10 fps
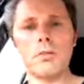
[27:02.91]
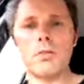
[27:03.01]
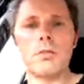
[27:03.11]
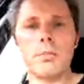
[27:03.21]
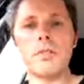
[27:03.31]

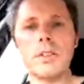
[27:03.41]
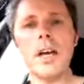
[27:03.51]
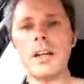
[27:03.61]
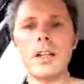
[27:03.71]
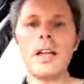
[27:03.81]
be
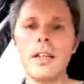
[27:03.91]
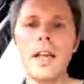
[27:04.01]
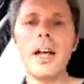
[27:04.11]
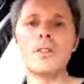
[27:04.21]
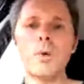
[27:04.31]
retained, and and
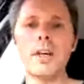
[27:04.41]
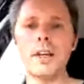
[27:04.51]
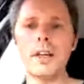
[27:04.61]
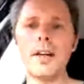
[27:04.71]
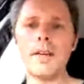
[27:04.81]
that's where,